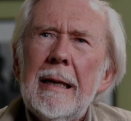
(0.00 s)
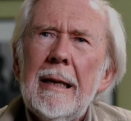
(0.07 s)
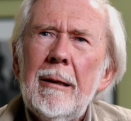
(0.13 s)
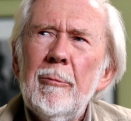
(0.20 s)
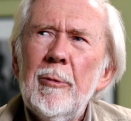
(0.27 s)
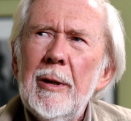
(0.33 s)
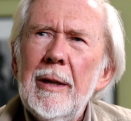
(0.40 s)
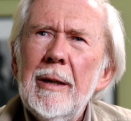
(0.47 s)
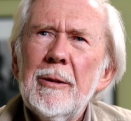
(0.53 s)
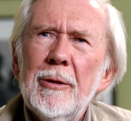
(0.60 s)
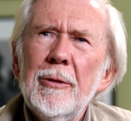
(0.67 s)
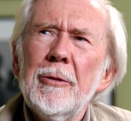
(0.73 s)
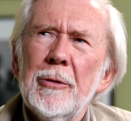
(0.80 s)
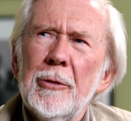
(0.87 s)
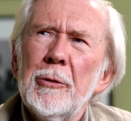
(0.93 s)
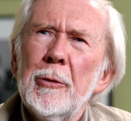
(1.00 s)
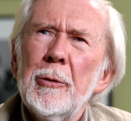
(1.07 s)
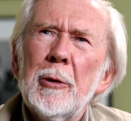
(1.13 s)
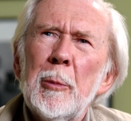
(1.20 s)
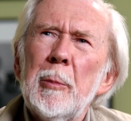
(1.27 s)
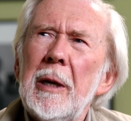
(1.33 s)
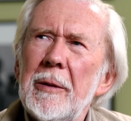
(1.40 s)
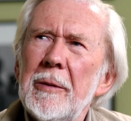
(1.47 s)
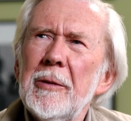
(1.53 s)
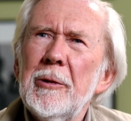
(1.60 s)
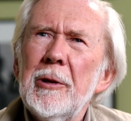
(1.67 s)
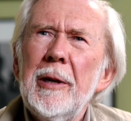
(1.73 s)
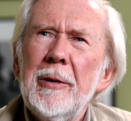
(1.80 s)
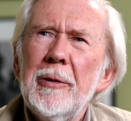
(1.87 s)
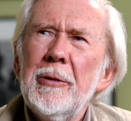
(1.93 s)
I'm reluctant to talk about the
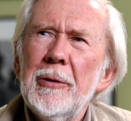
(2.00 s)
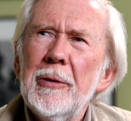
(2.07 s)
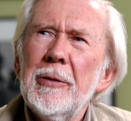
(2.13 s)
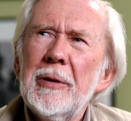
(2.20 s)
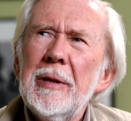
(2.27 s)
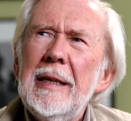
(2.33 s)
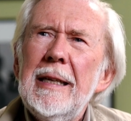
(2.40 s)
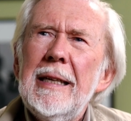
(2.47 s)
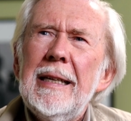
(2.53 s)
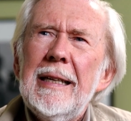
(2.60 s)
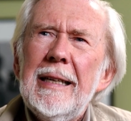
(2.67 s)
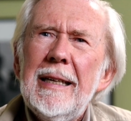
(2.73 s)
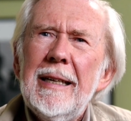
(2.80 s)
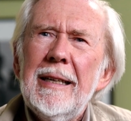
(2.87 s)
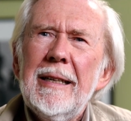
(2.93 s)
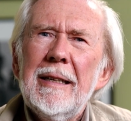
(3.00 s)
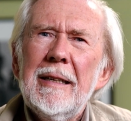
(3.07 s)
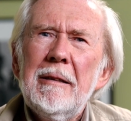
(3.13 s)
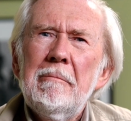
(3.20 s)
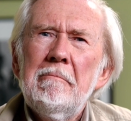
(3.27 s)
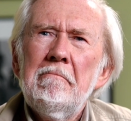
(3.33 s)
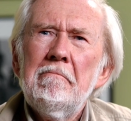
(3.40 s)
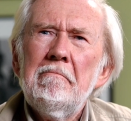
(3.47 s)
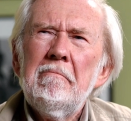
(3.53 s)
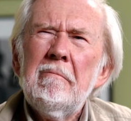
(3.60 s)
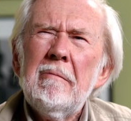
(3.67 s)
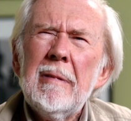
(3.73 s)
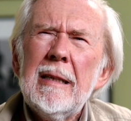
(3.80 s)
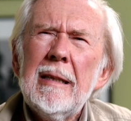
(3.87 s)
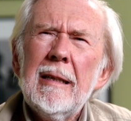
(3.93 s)
changes.
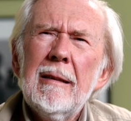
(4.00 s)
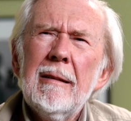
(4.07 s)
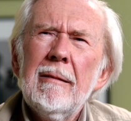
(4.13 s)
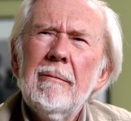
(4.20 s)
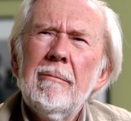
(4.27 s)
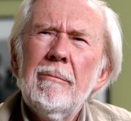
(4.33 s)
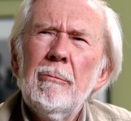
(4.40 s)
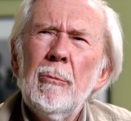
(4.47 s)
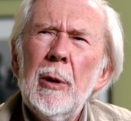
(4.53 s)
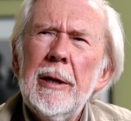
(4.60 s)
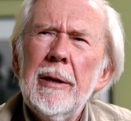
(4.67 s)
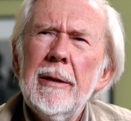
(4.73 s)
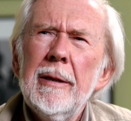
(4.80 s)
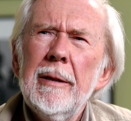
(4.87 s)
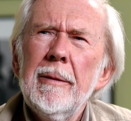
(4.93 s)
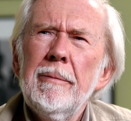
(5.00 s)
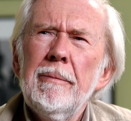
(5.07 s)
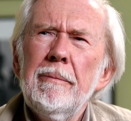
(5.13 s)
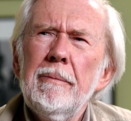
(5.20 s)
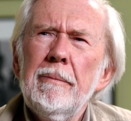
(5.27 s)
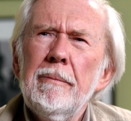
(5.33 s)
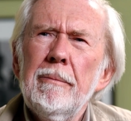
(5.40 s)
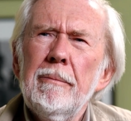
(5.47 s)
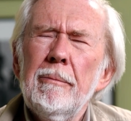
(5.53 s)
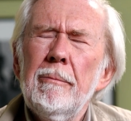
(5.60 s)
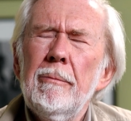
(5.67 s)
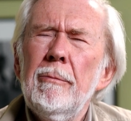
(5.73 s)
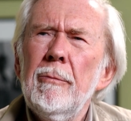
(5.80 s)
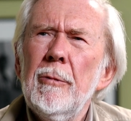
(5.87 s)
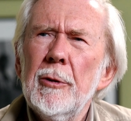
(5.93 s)
When I
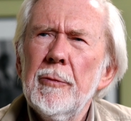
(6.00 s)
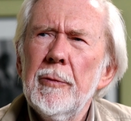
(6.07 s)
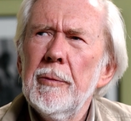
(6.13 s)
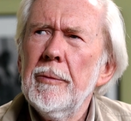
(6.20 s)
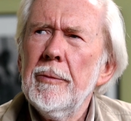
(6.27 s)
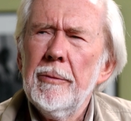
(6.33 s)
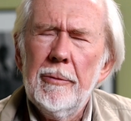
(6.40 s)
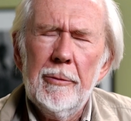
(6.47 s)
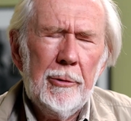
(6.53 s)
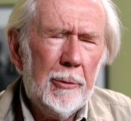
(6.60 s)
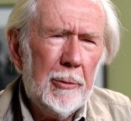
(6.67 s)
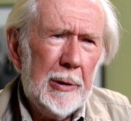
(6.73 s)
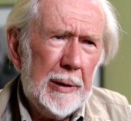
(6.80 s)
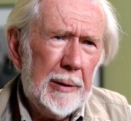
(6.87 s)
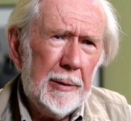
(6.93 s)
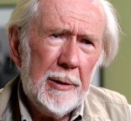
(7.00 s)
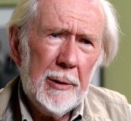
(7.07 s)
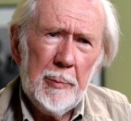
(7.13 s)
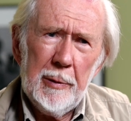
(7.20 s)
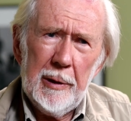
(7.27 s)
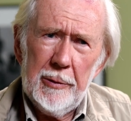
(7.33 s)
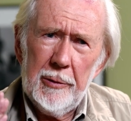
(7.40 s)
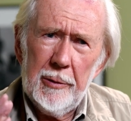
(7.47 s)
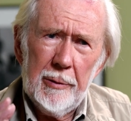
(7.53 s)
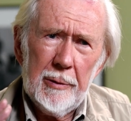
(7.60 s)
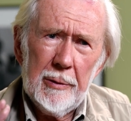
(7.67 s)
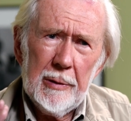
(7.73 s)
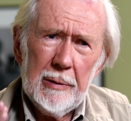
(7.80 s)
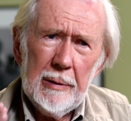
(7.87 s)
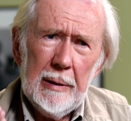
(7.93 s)
was shooting these
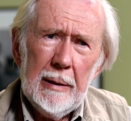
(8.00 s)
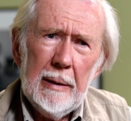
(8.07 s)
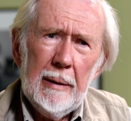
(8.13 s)
pictures,